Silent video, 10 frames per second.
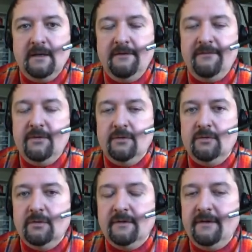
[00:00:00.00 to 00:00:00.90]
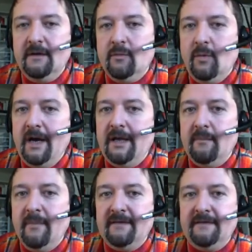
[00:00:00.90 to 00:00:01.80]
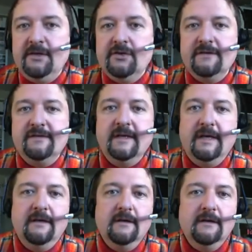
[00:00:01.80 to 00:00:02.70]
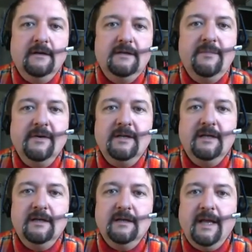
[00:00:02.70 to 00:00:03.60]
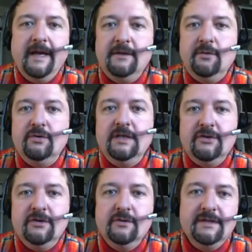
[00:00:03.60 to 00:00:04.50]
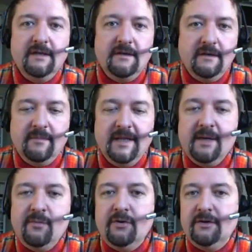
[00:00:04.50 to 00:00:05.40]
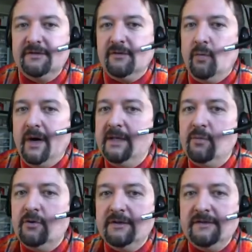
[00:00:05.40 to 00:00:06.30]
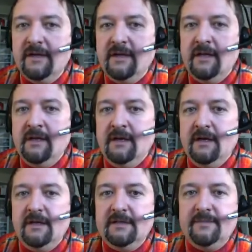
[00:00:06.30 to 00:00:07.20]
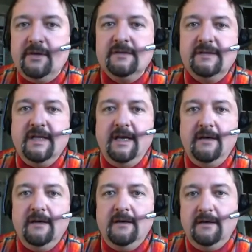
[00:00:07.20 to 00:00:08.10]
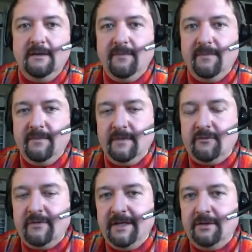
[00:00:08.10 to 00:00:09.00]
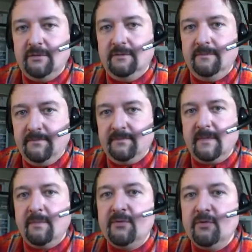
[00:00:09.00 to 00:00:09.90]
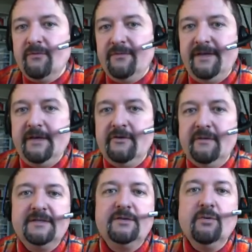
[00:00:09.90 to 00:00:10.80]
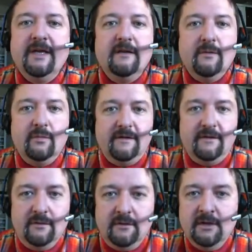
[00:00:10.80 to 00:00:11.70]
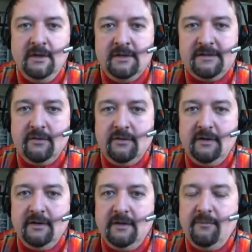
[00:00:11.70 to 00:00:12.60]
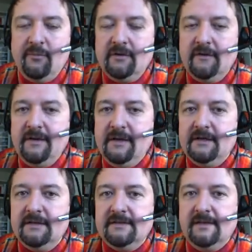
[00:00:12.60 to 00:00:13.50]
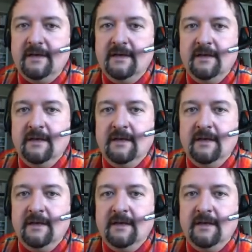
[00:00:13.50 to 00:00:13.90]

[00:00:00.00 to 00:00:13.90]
if you think why math teachers, they typically like to teach using blackboards or whiteboards, is because they try to prove theorems together with you. So important thing is the